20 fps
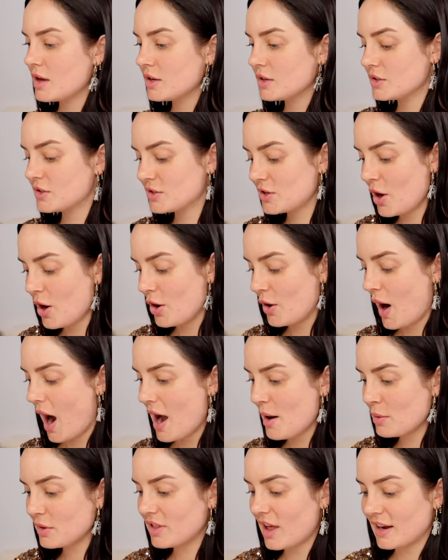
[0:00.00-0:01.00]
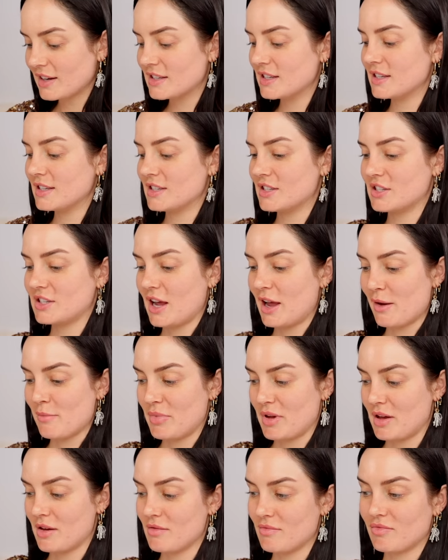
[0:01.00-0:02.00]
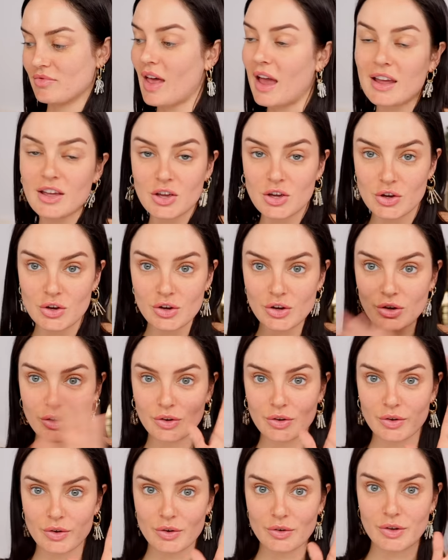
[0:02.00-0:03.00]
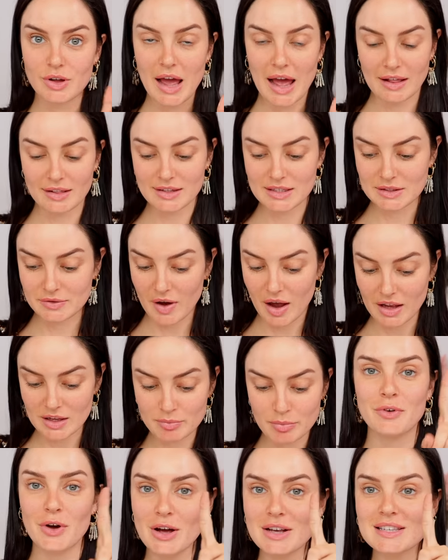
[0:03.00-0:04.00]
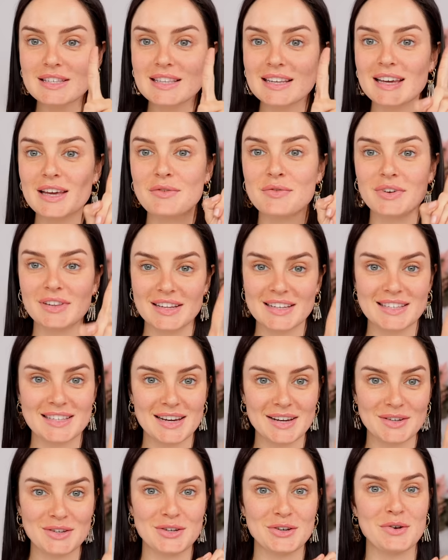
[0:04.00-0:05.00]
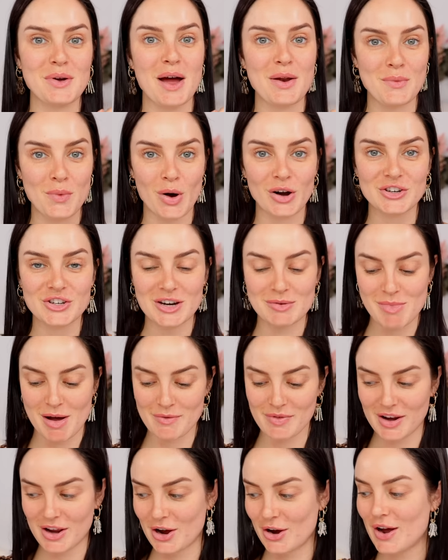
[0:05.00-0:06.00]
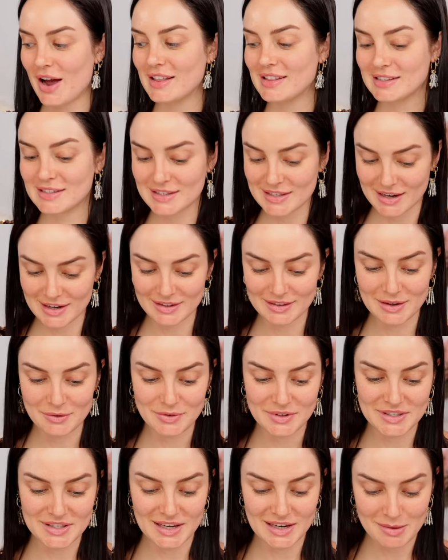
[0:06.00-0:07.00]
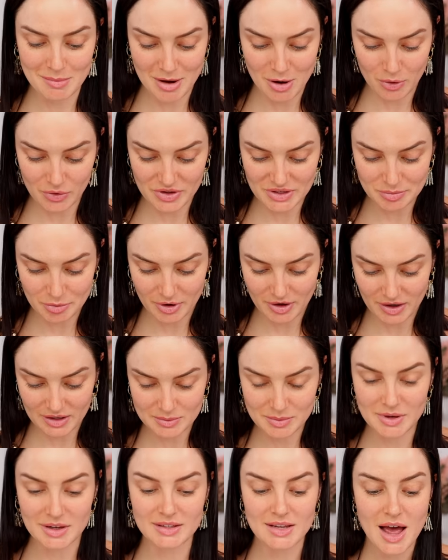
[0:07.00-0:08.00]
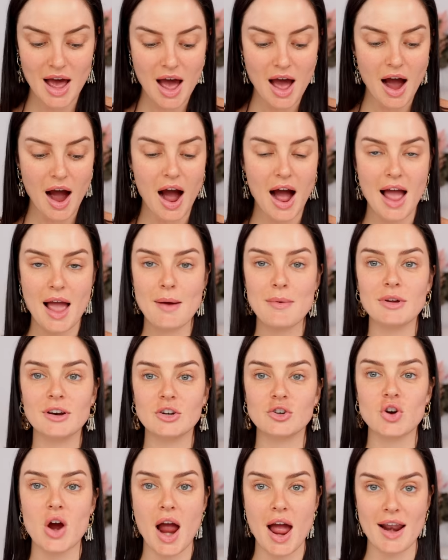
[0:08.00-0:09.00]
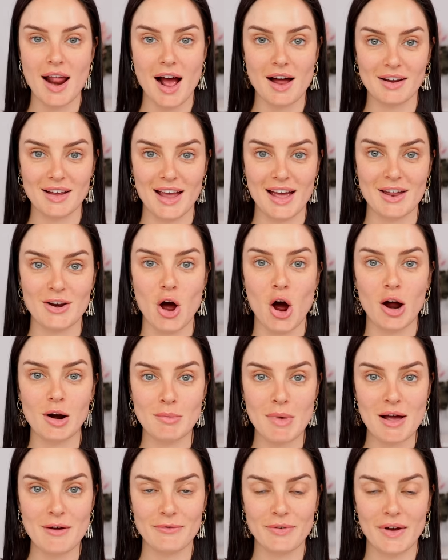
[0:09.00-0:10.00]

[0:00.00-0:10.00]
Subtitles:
So I would like to say a big thank you, Ellis Faas, firstly for listening to and watching my video and then secondly for sending me all these products because I am going to try it out again on my